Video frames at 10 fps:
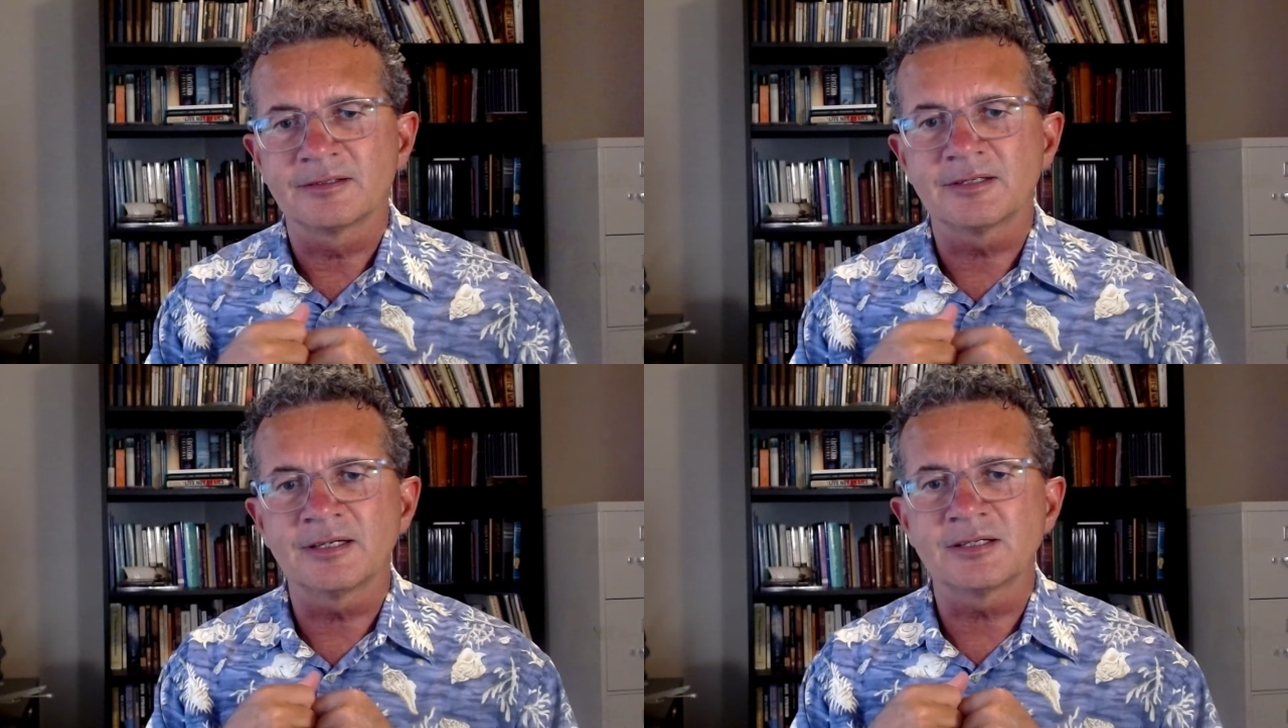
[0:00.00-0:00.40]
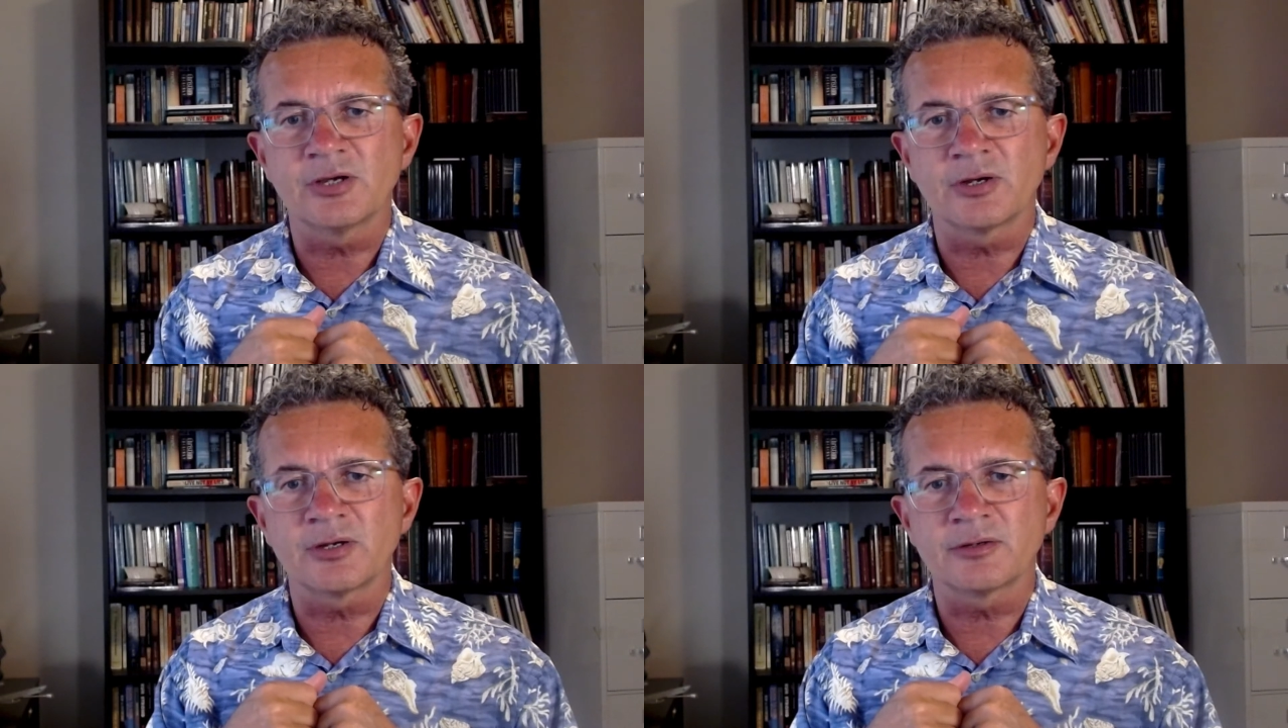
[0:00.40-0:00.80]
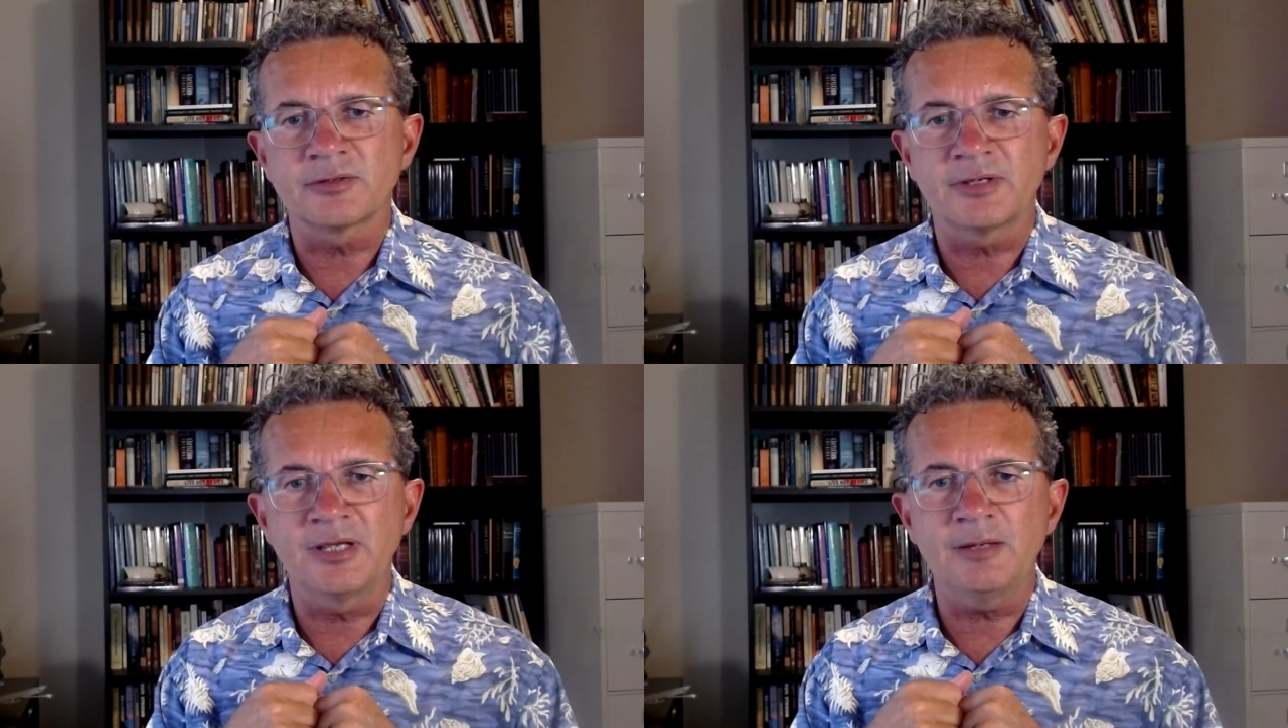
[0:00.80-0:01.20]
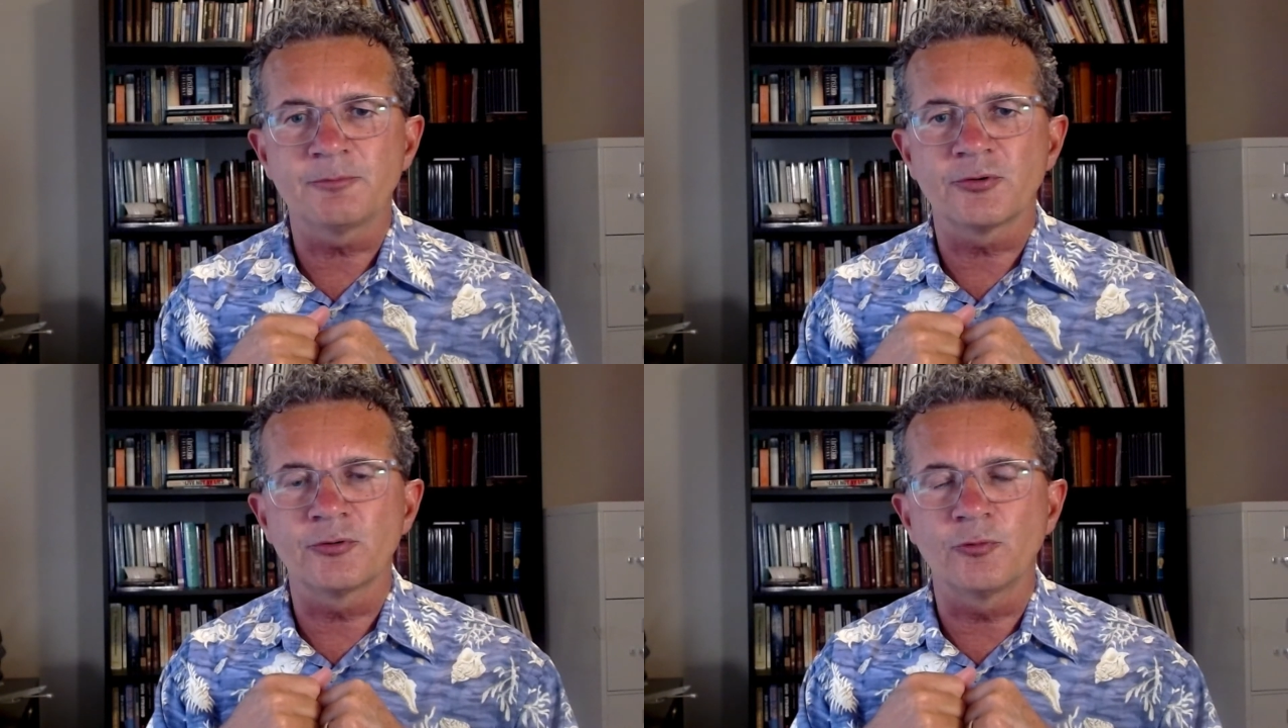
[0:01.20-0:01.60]
is the
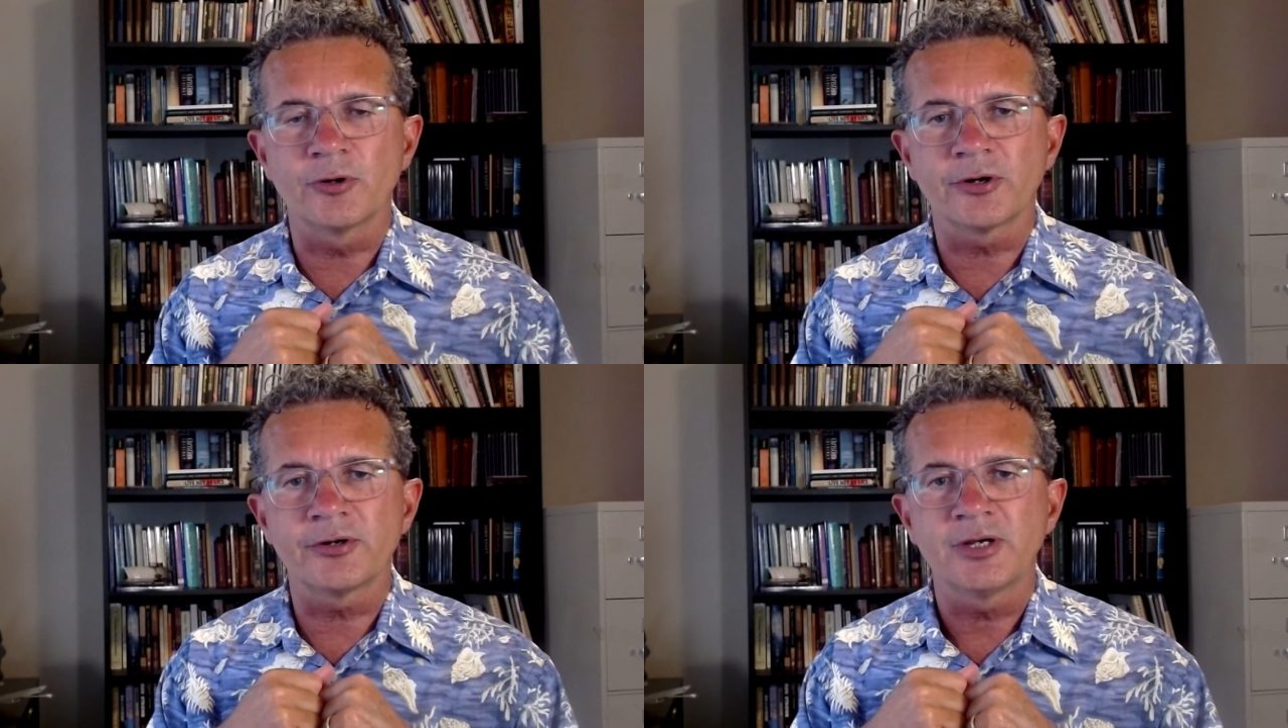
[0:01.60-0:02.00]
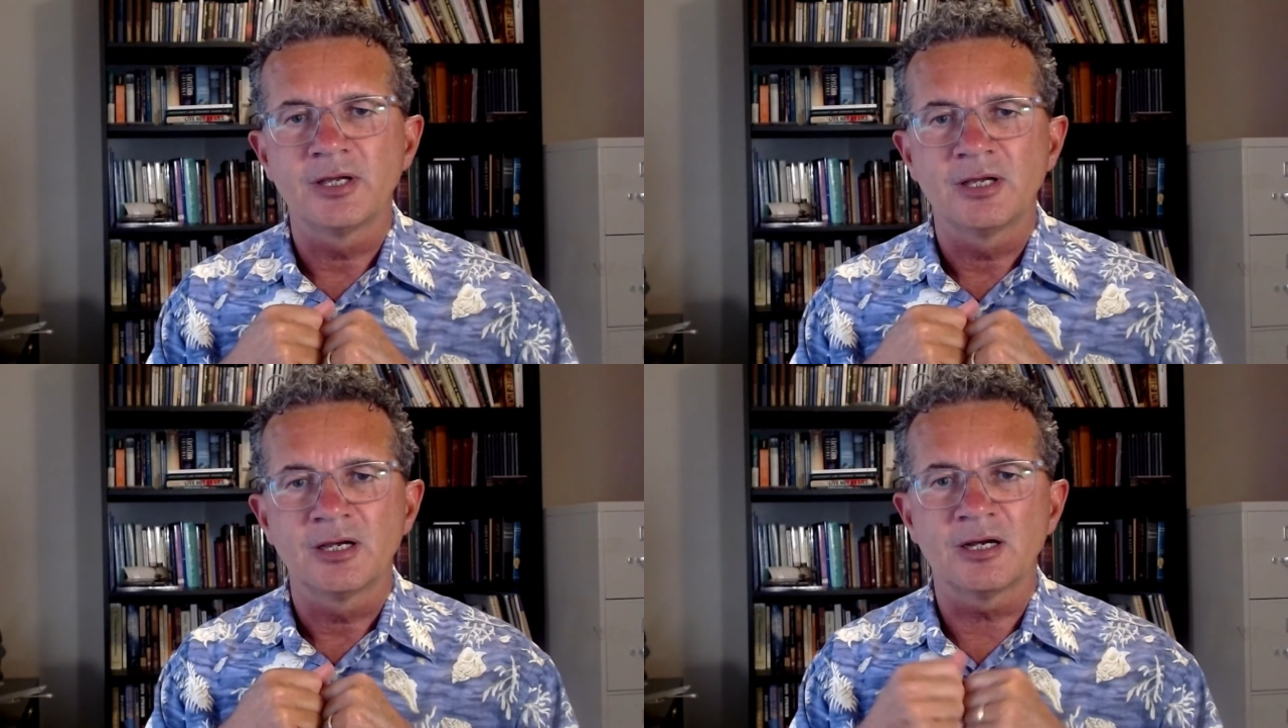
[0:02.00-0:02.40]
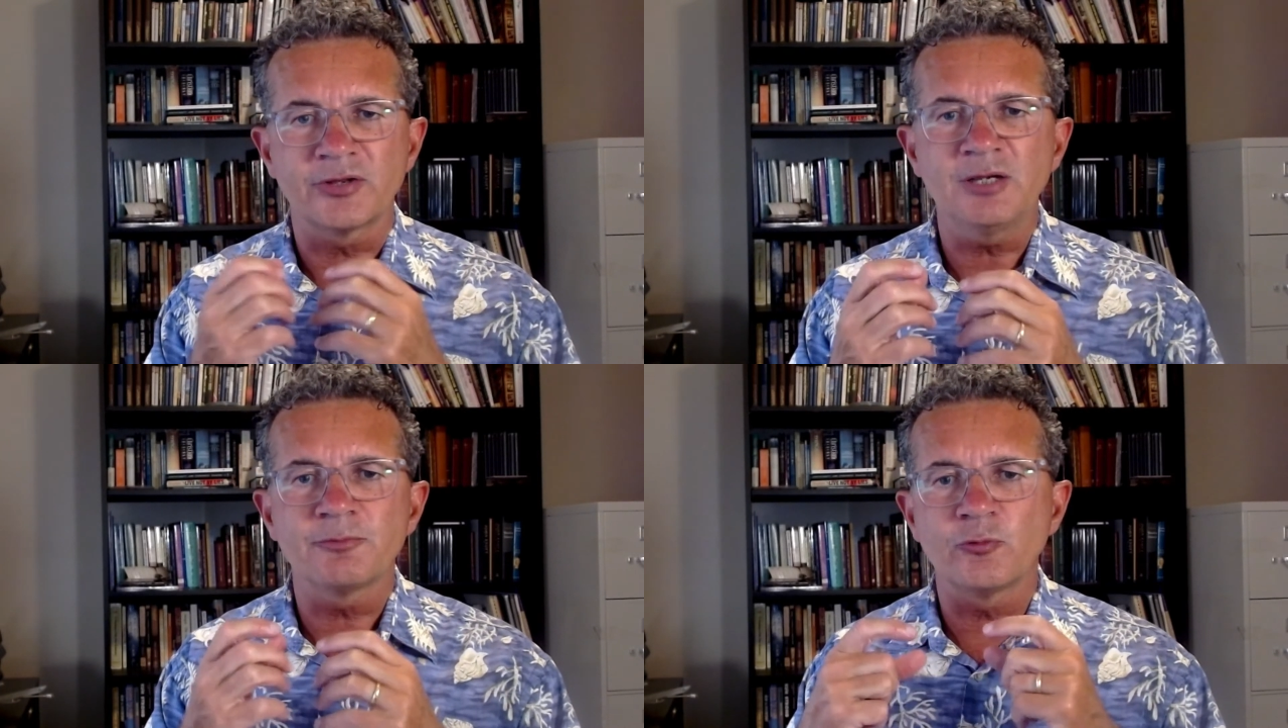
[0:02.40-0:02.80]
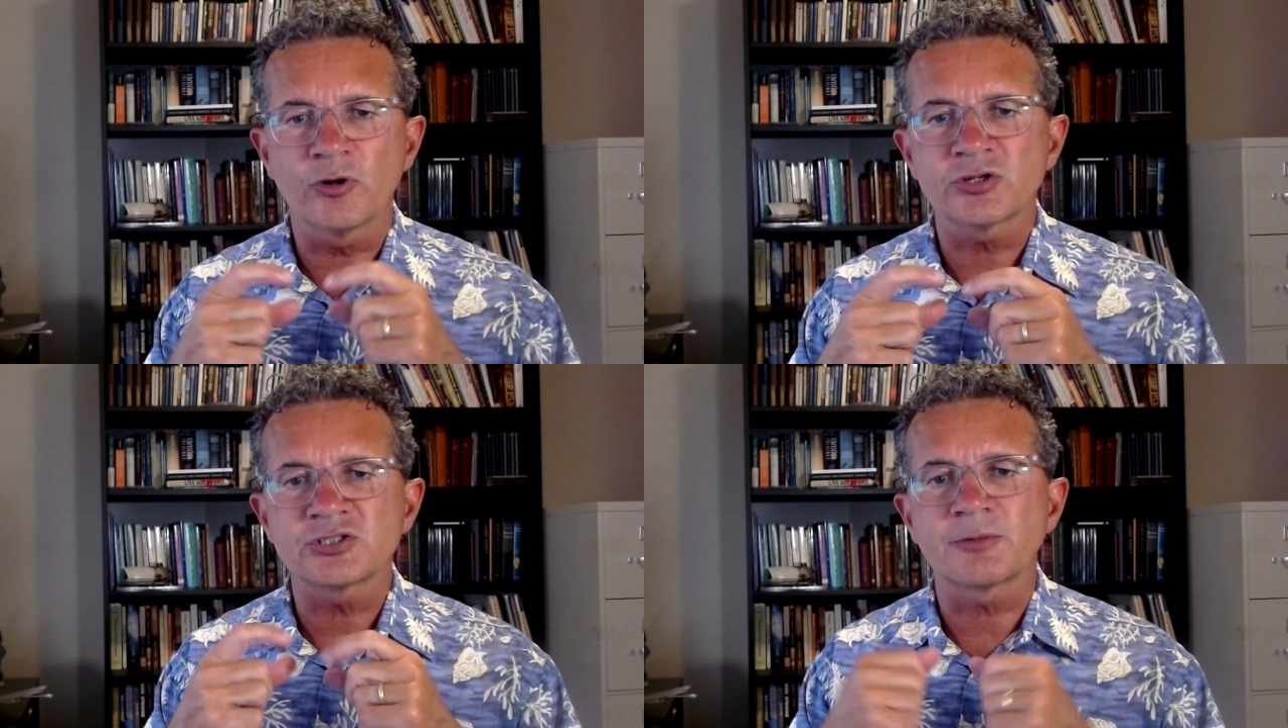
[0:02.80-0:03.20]
Hebrew word, or the Hebrew
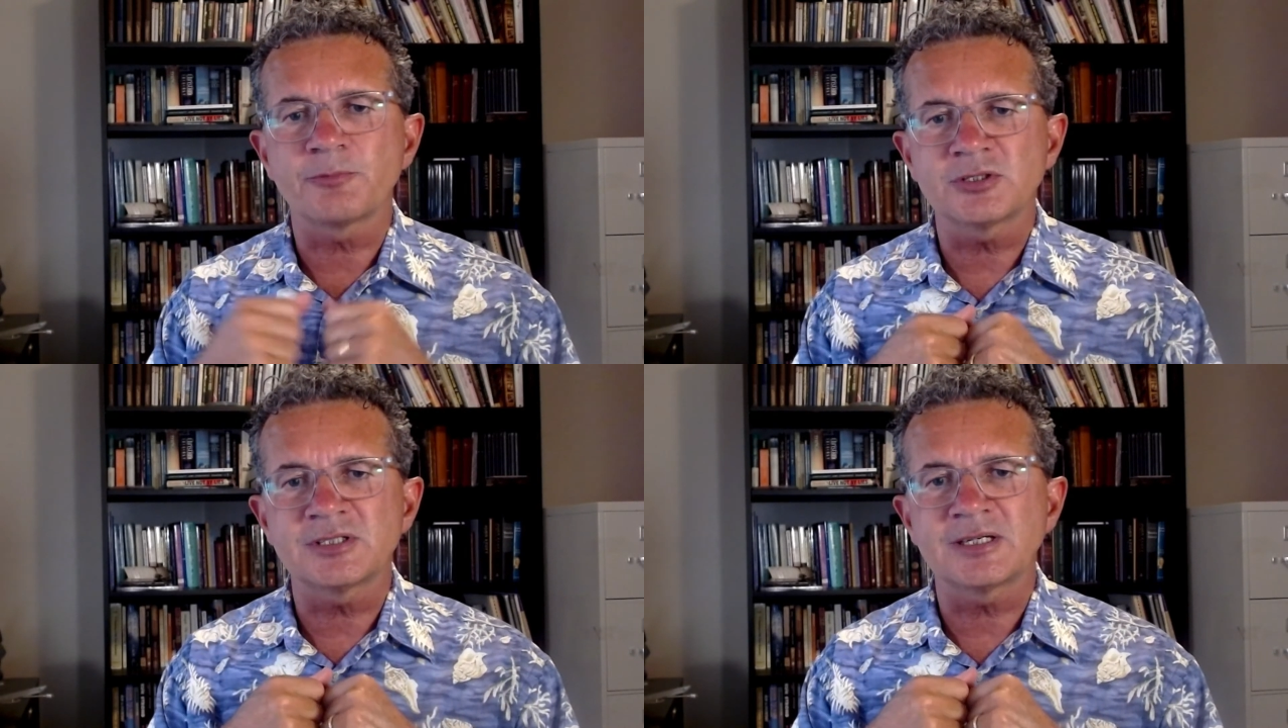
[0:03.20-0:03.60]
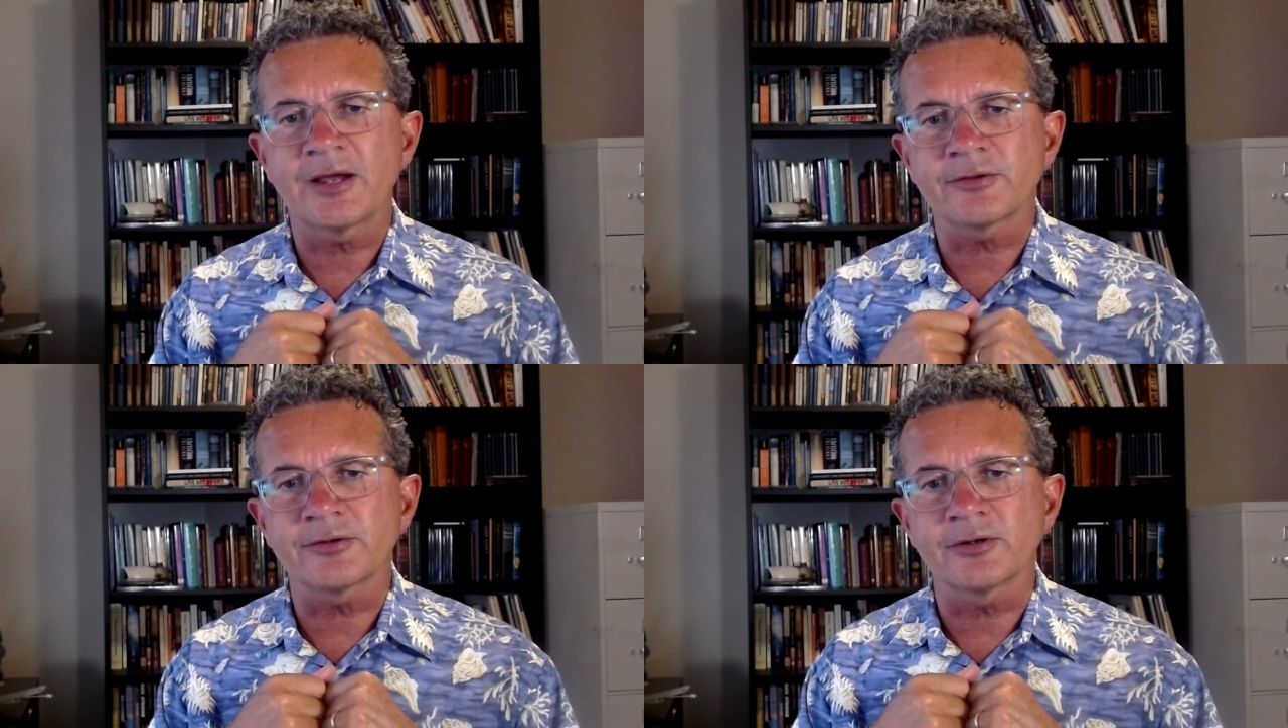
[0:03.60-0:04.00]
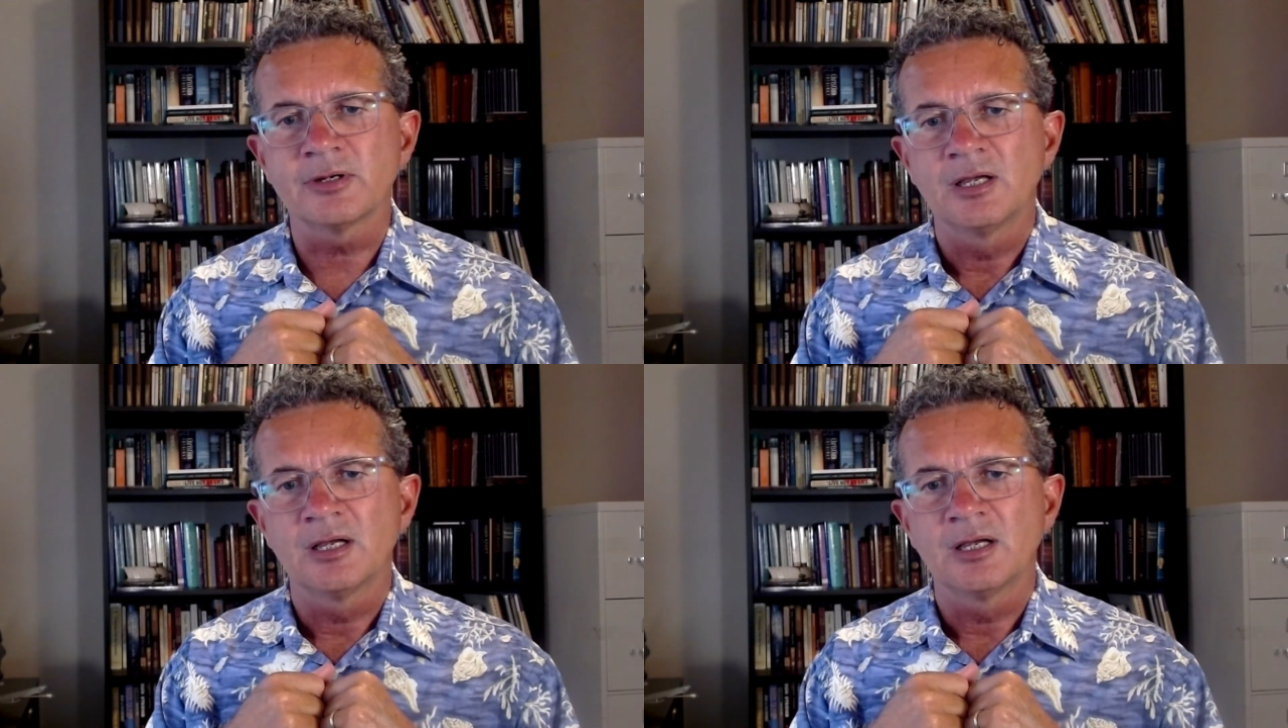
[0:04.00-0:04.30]
words that put together.